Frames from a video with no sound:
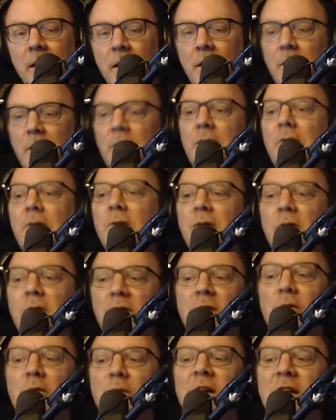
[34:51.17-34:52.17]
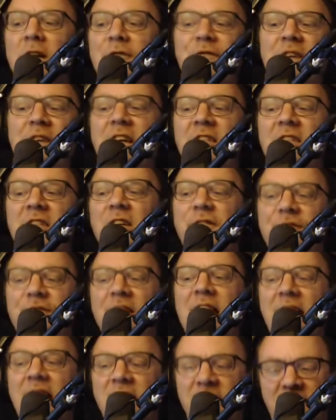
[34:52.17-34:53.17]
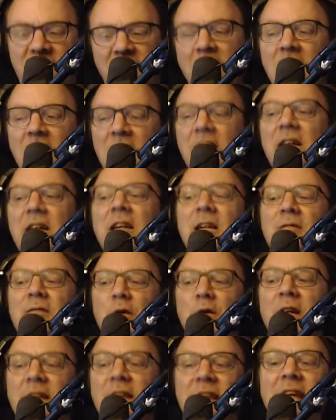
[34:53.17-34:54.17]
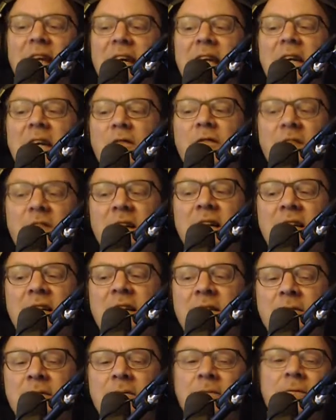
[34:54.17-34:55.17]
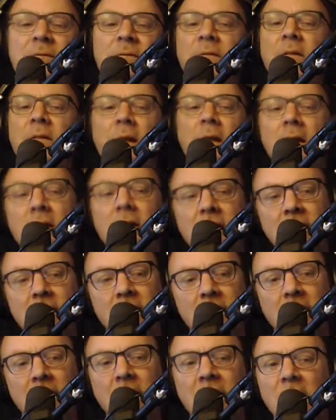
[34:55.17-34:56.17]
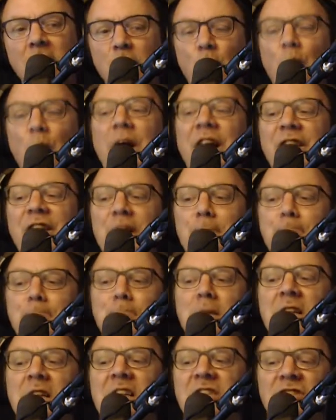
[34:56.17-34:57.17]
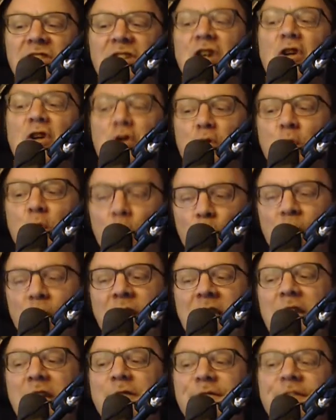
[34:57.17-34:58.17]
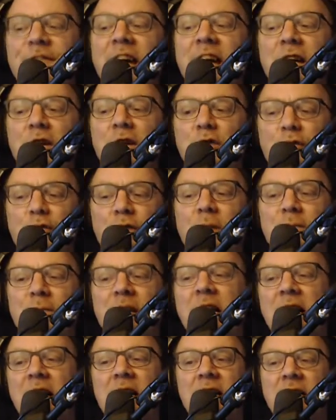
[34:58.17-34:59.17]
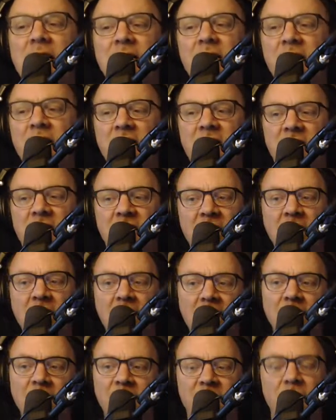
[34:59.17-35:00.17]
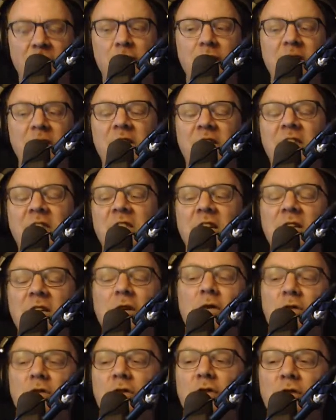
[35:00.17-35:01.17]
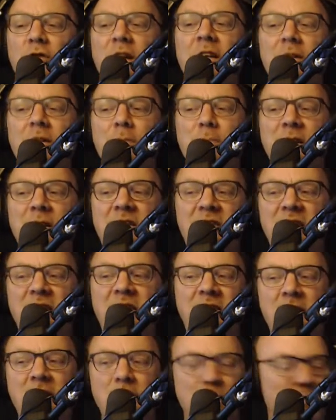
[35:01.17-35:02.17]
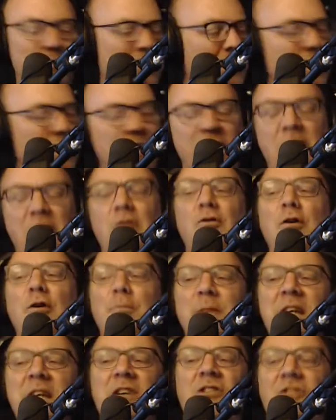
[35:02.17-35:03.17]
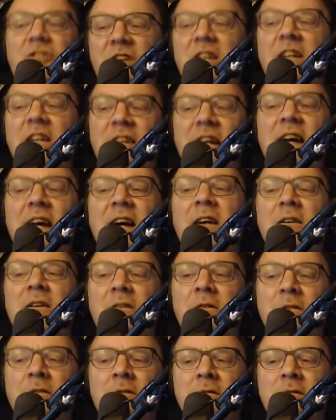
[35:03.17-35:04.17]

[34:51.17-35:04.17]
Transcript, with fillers: who don't want to face the facts of what they've done where the bullets go when they're fired from the guns. So this is a note to Elbit Systems. You will be shut down